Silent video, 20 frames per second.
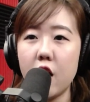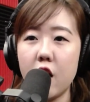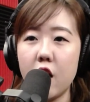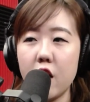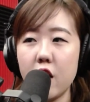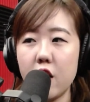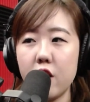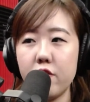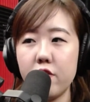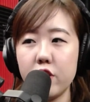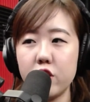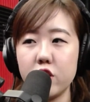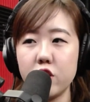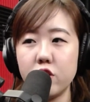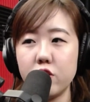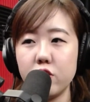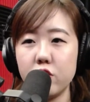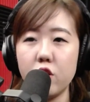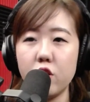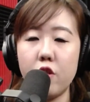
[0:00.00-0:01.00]

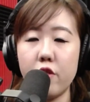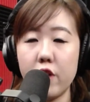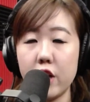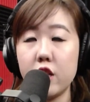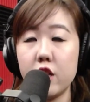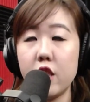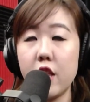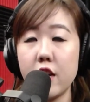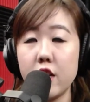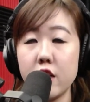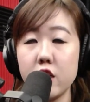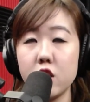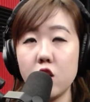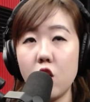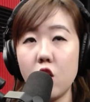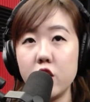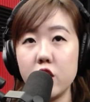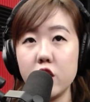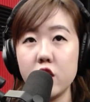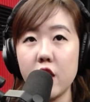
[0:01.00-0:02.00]
individuals, or rather like this
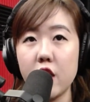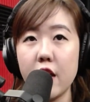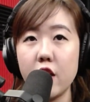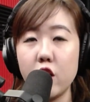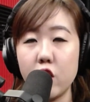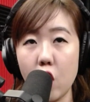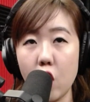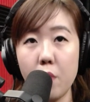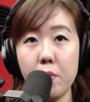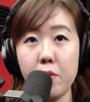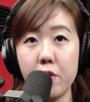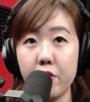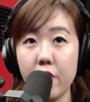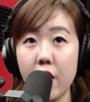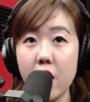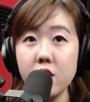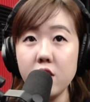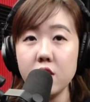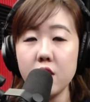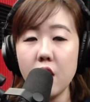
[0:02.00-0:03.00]
all these like dog
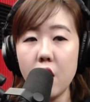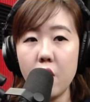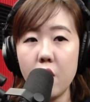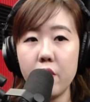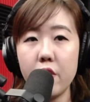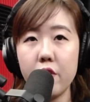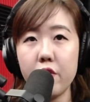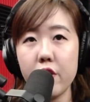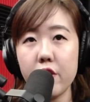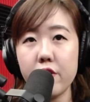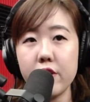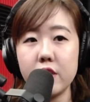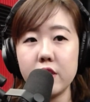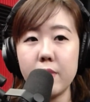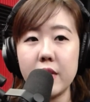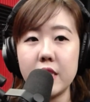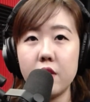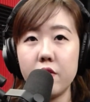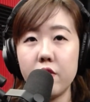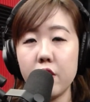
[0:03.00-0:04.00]
profiles with very
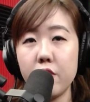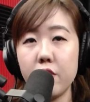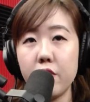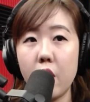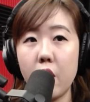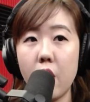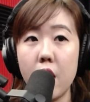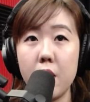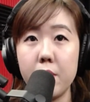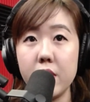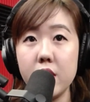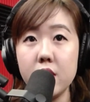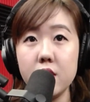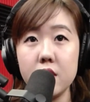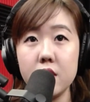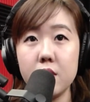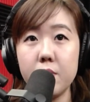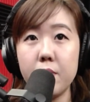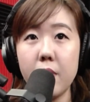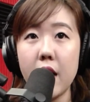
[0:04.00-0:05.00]
specific
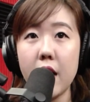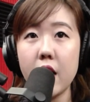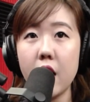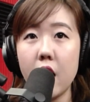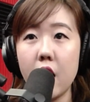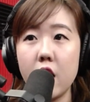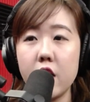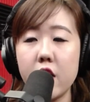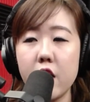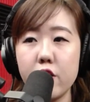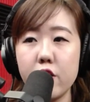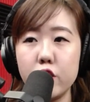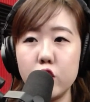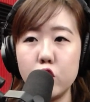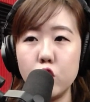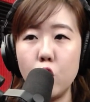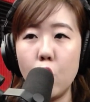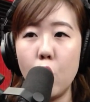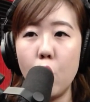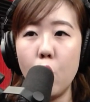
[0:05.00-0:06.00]
requirements. But there
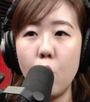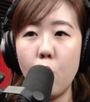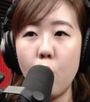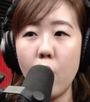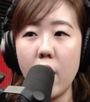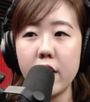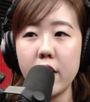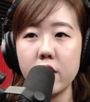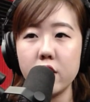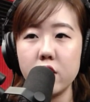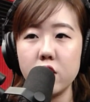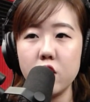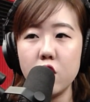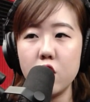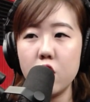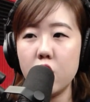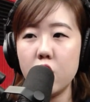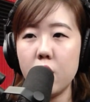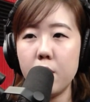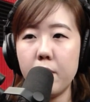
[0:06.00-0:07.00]
is no one
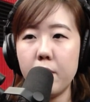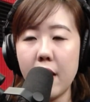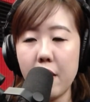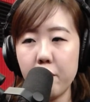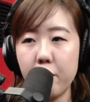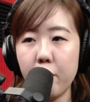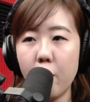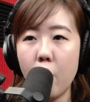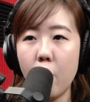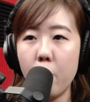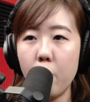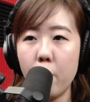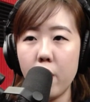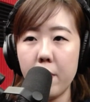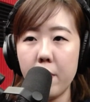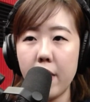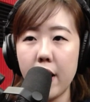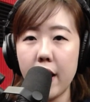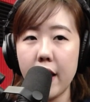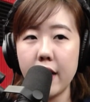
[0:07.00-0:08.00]
platform
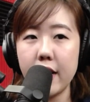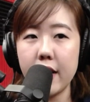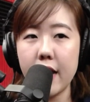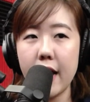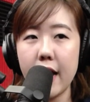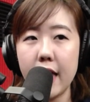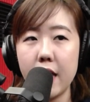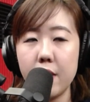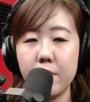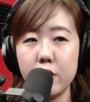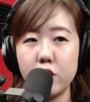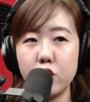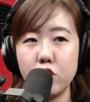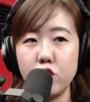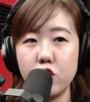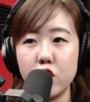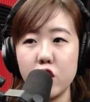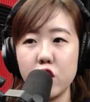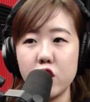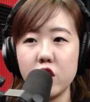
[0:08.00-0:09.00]
whereby they are able
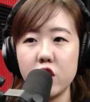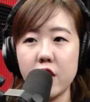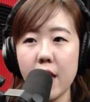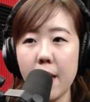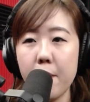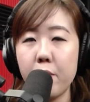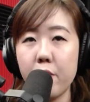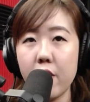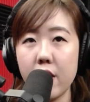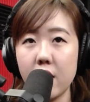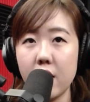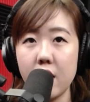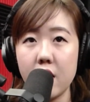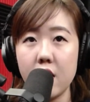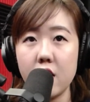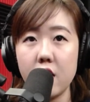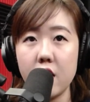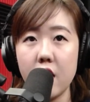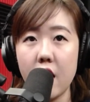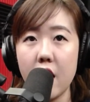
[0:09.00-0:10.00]
to just tap right
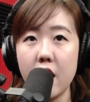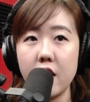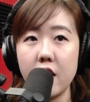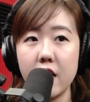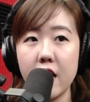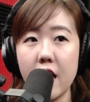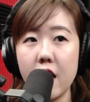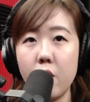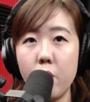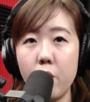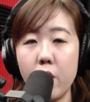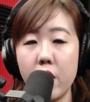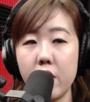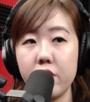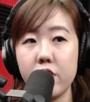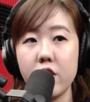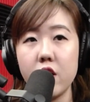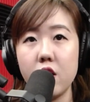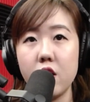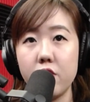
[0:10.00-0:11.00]
in and get
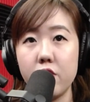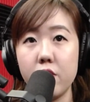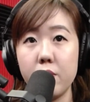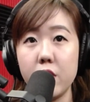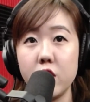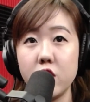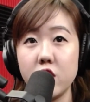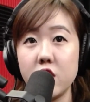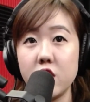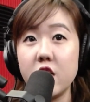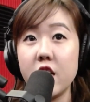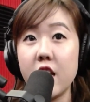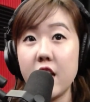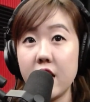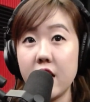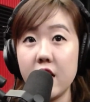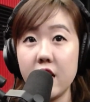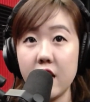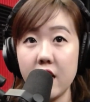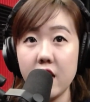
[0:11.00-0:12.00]
whatever information that
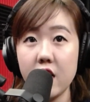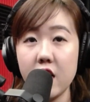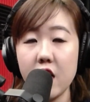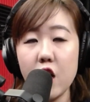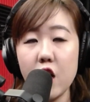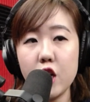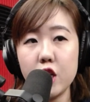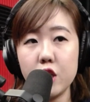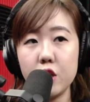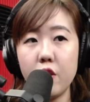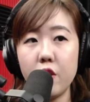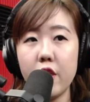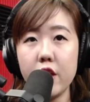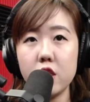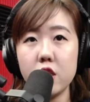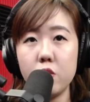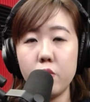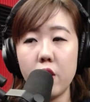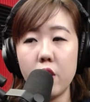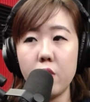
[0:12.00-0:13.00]
they need. So
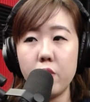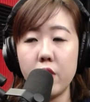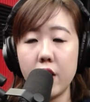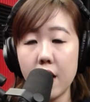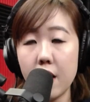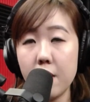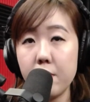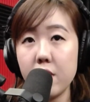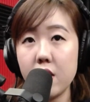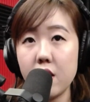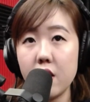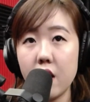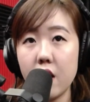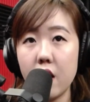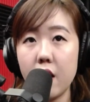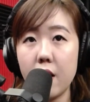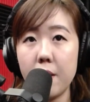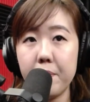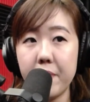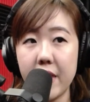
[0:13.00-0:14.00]
that's where we come in
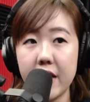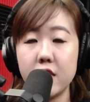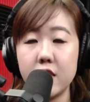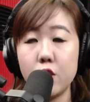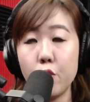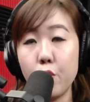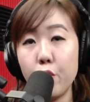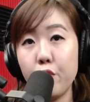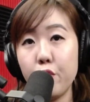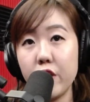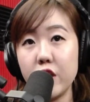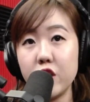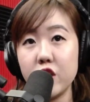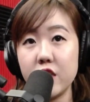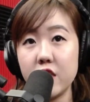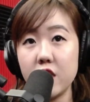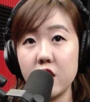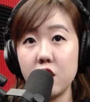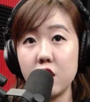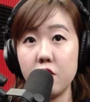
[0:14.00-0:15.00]
as the Woof
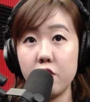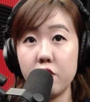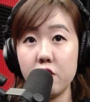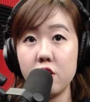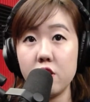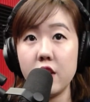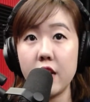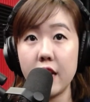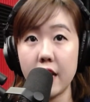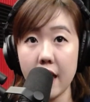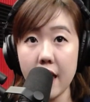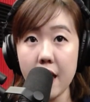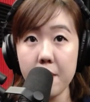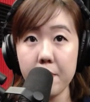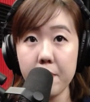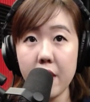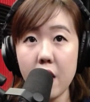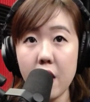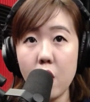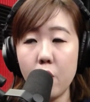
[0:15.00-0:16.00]
Agency to fill in the
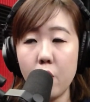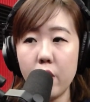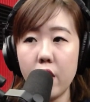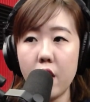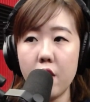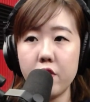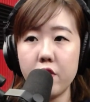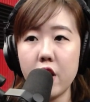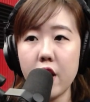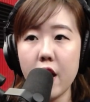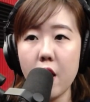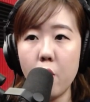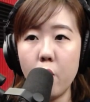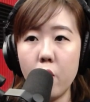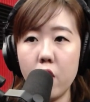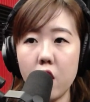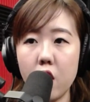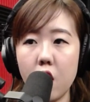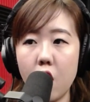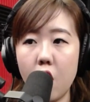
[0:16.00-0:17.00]
gap. We have a
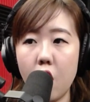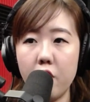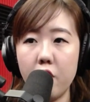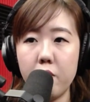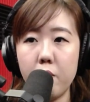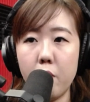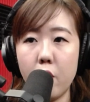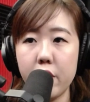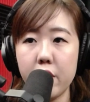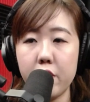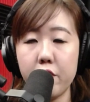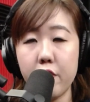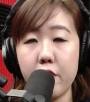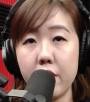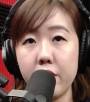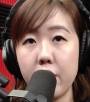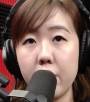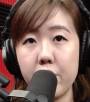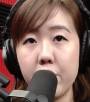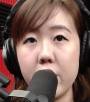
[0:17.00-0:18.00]
network of more than
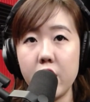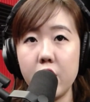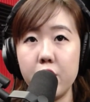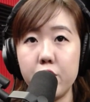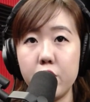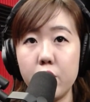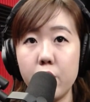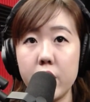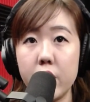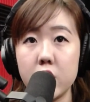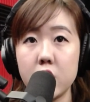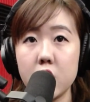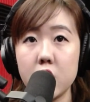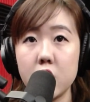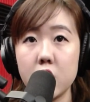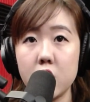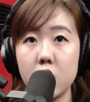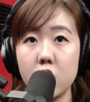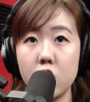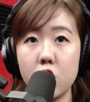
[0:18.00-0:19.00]
500
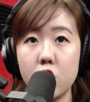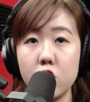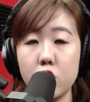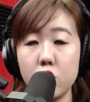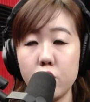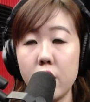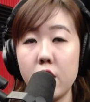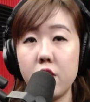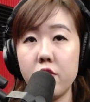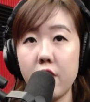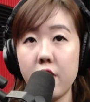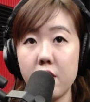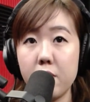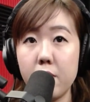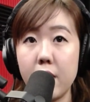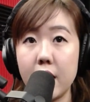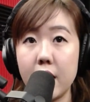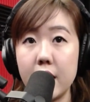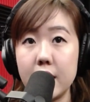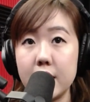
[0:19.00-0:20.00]
influencers across
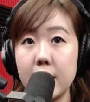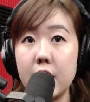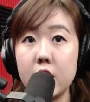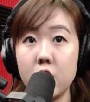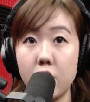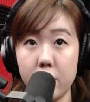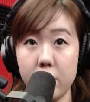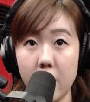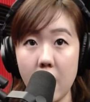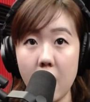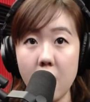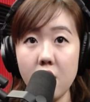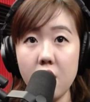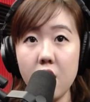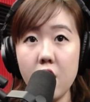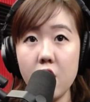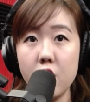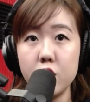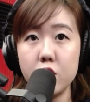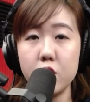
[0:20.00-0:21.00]
25 markets as of now.
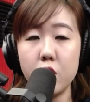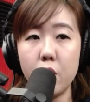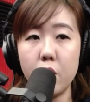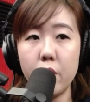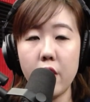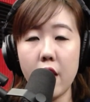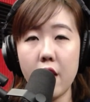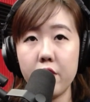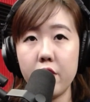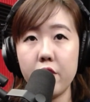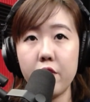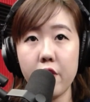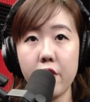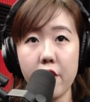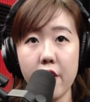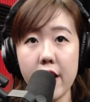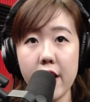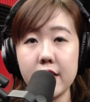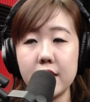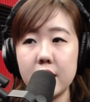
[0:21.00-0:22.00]
So we have a
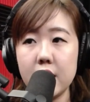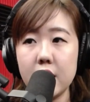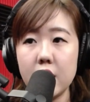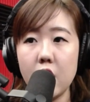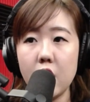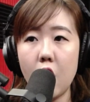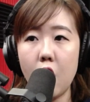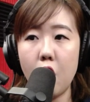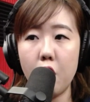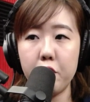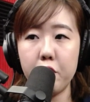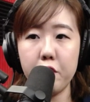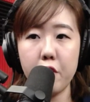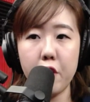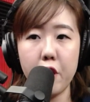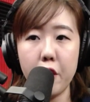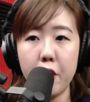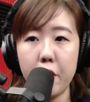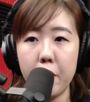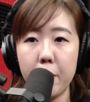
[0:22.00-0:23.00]
variety of
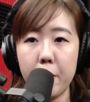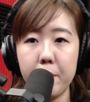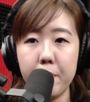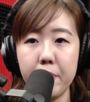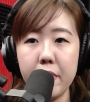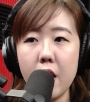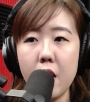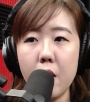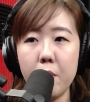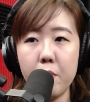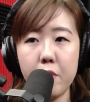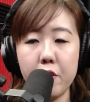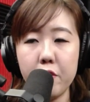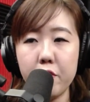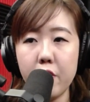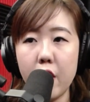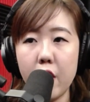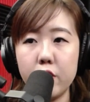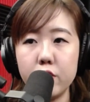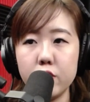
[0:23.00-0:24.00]

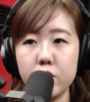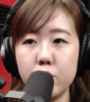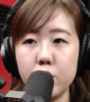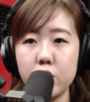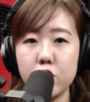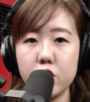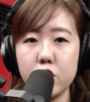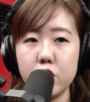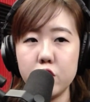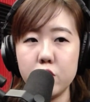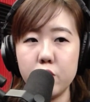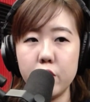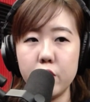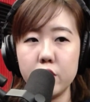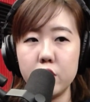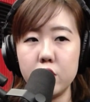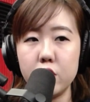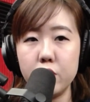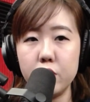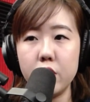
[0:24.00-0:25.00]
profiles which
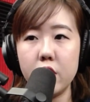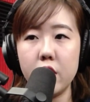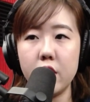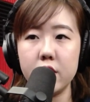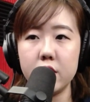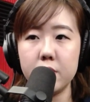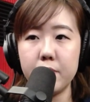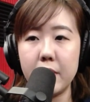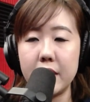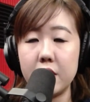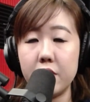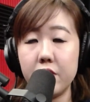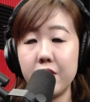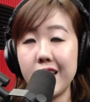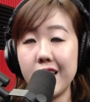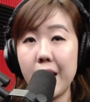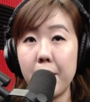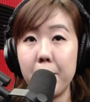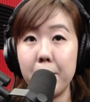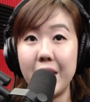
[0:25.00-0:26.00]
will suit a
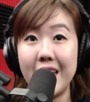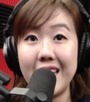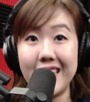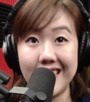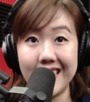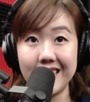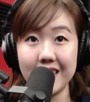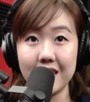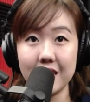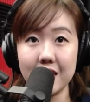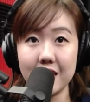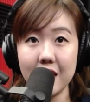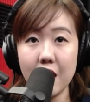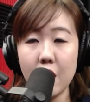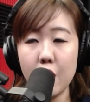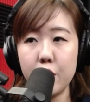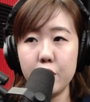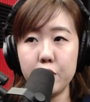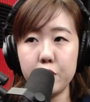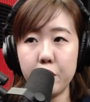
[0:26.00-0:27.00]
specific campaign needs.
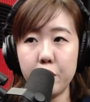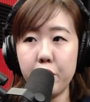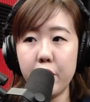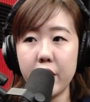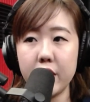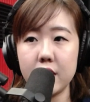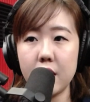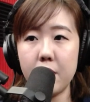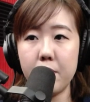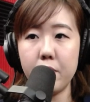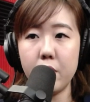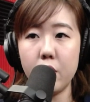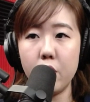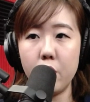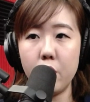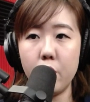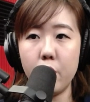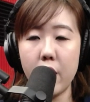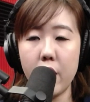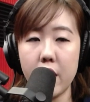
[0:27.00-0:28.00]
So for
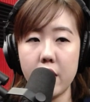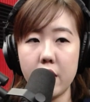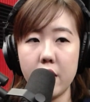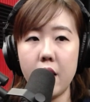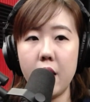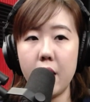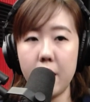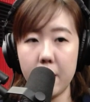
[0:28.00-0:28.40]
example, when